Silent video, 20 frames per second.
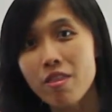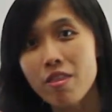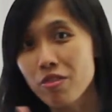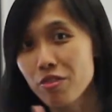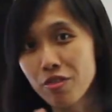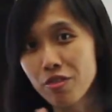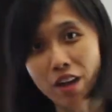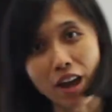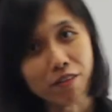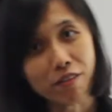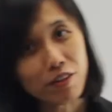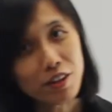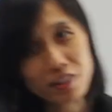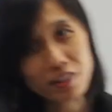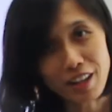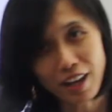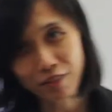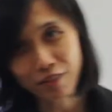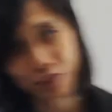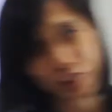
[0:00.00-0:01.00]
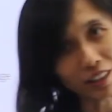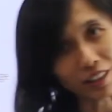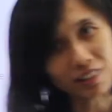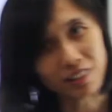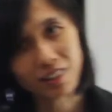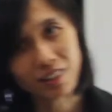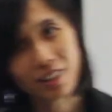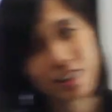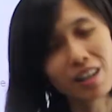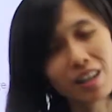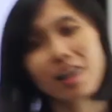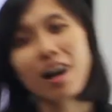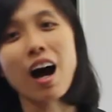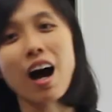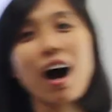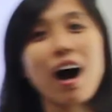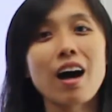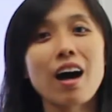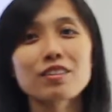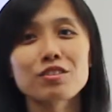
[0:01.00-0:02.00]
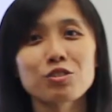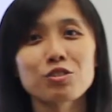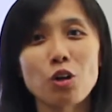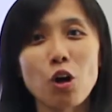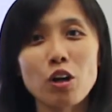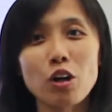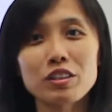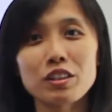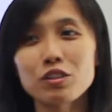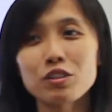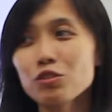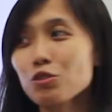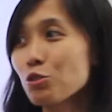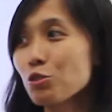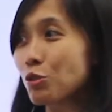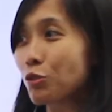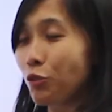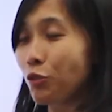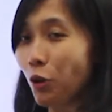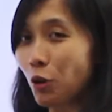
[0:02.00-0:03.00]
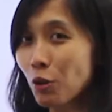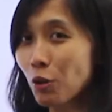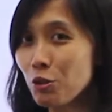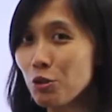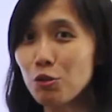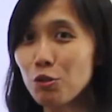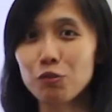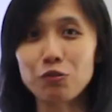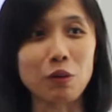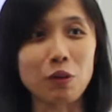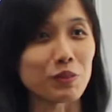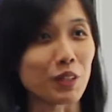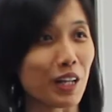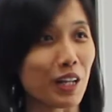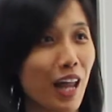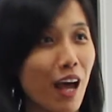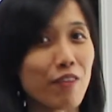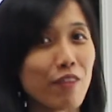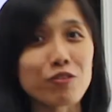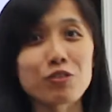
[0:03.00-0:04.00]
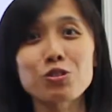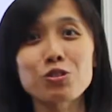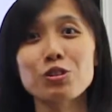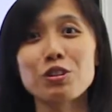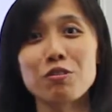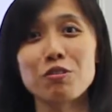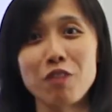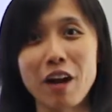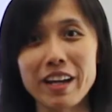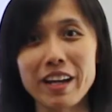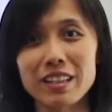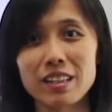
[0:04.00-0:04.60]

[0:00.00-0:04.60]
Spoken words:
Never ask your audience to follow you from the left to the right.